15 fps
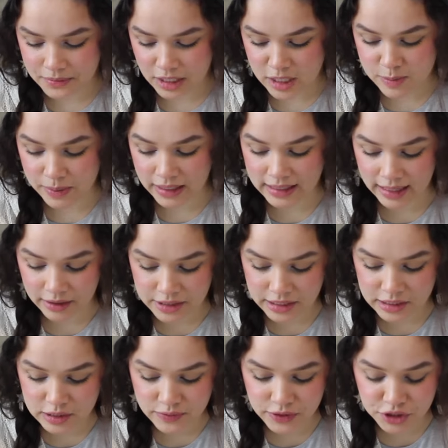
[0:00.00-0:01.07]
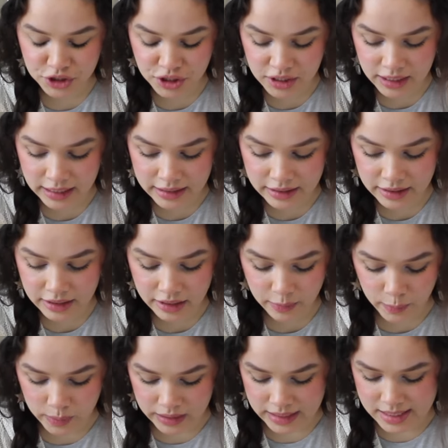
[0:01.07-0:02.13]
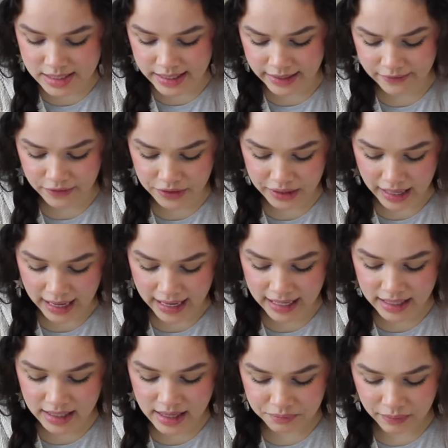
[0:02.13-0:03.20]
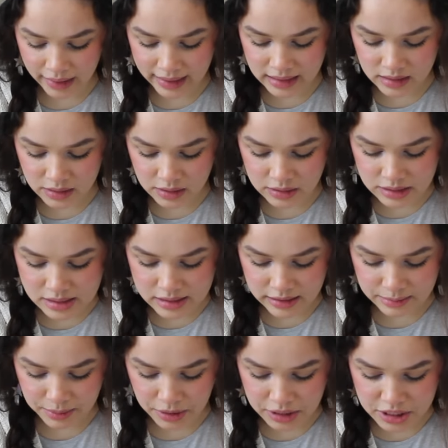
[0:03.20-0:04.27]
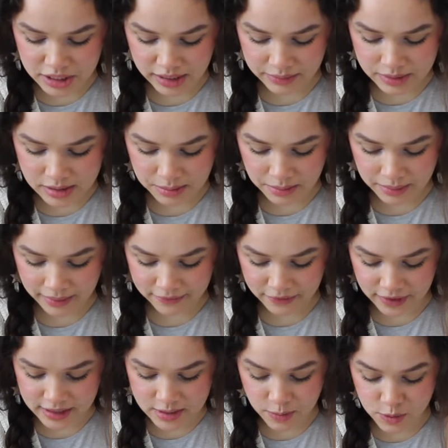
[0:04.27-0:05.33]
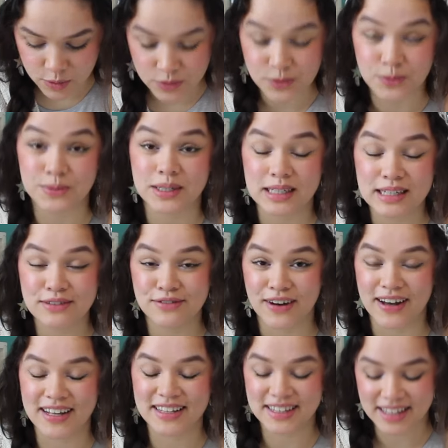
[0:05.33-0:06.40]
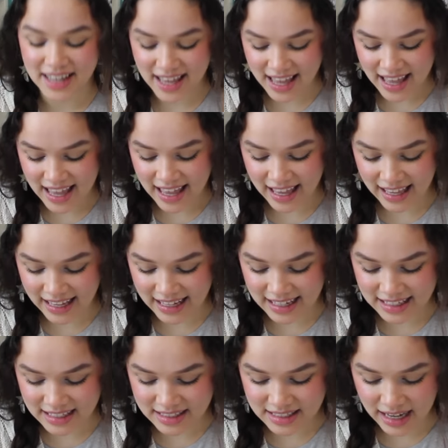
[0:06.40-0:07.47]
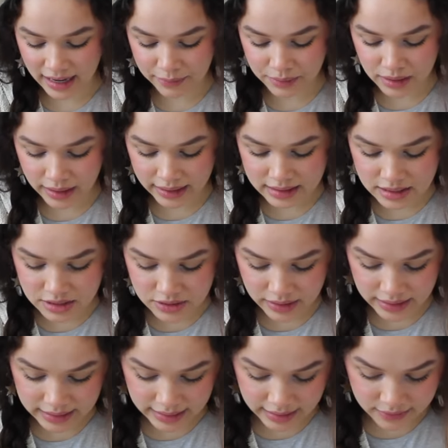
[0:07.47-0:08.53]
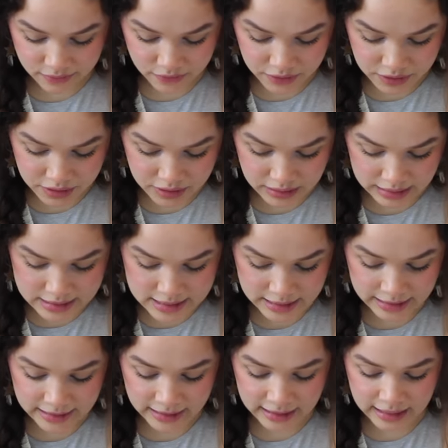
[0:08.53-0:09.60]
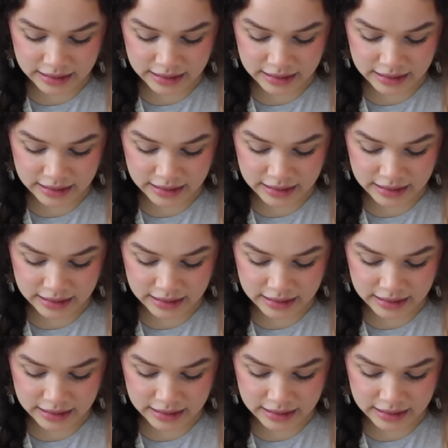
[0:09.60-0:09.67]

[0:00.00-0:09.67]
Speak Now Taylor's version and the release day for that. I had a little listening party to that with some of my friends, which was really fun. And I would like to do that again for 1989.